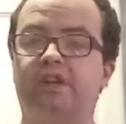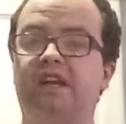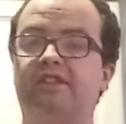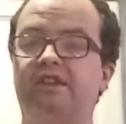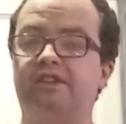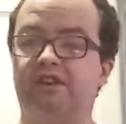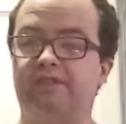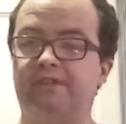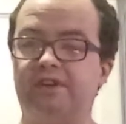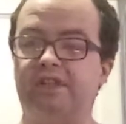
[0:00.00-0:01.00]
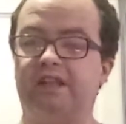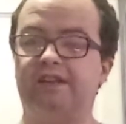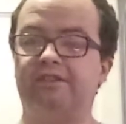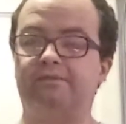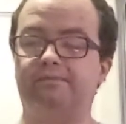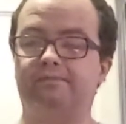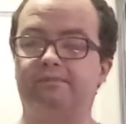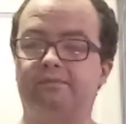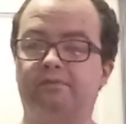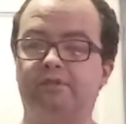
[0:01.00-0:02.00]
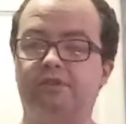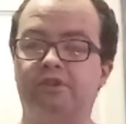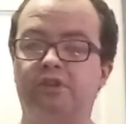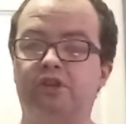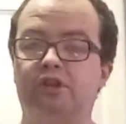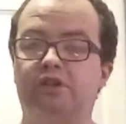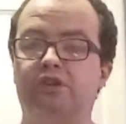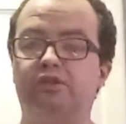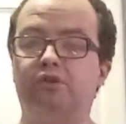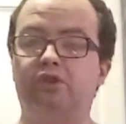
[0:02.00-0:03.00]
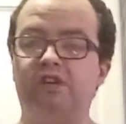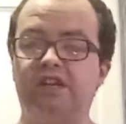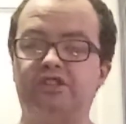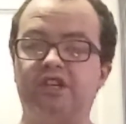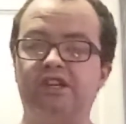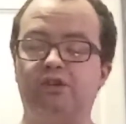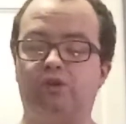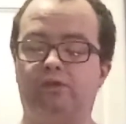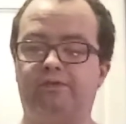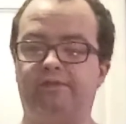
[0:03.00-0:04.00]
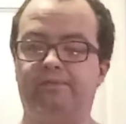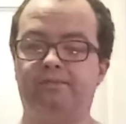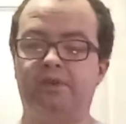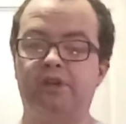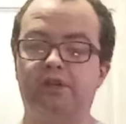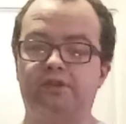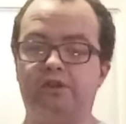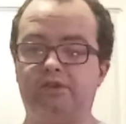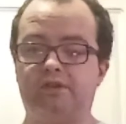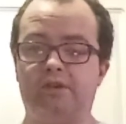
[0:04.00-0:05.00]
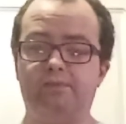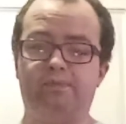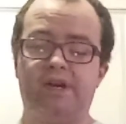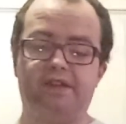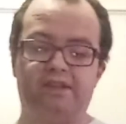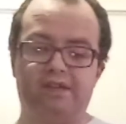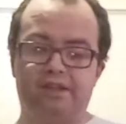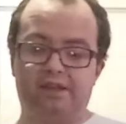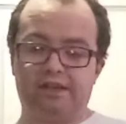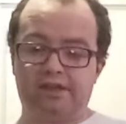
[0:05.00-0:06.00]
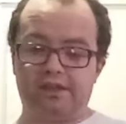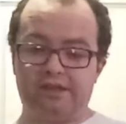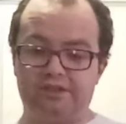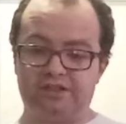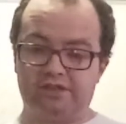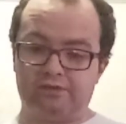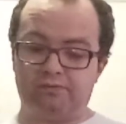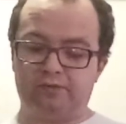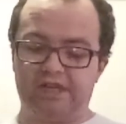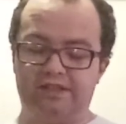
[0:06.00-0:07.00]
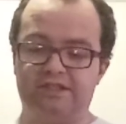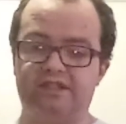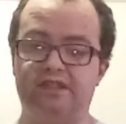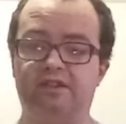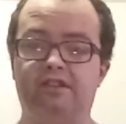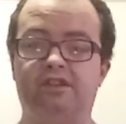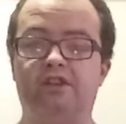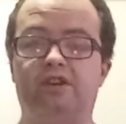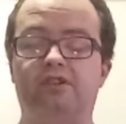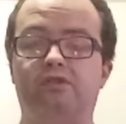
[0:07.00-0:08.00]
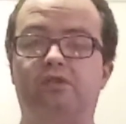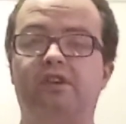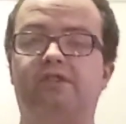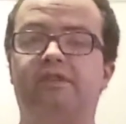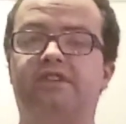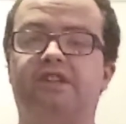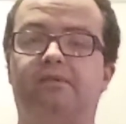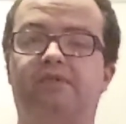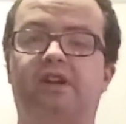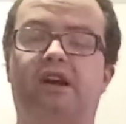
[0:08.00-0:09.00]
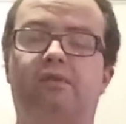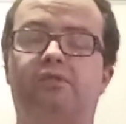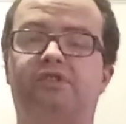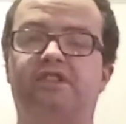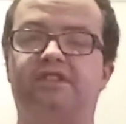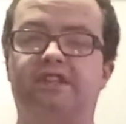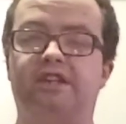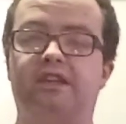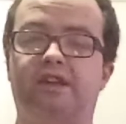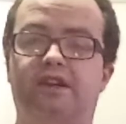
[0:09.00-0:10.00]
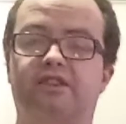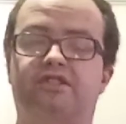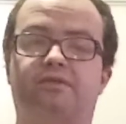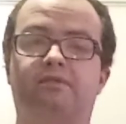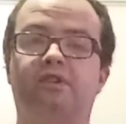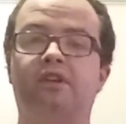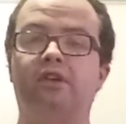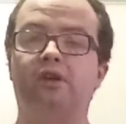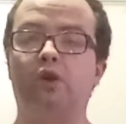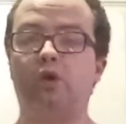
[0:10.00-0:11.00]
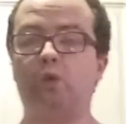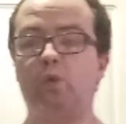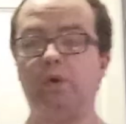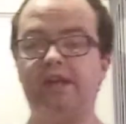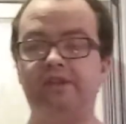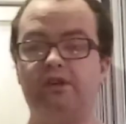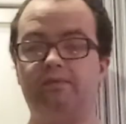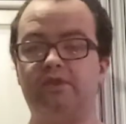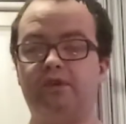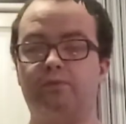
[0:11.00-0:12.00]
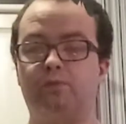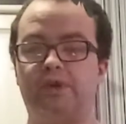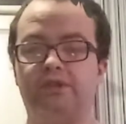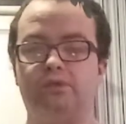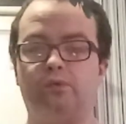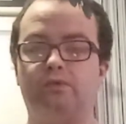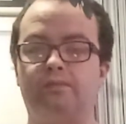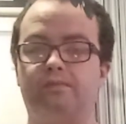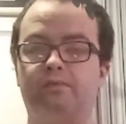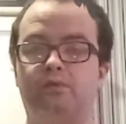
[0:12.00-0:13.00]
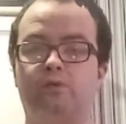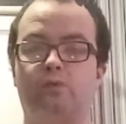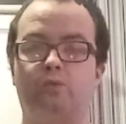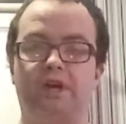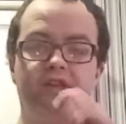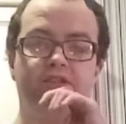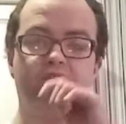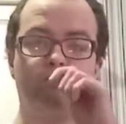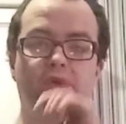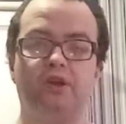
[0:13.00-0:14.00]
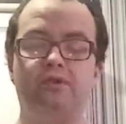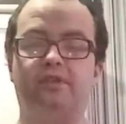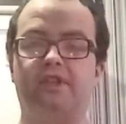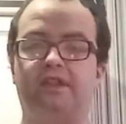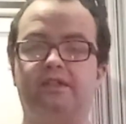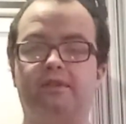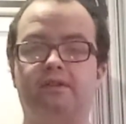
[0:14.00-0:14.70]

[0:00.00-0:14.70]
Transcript: I think you're a fucking liar. Now knock that shite off. Now coming back to the incident on Wednesday there, the only quick summary I want to say is wind up your window, wind your mouth in,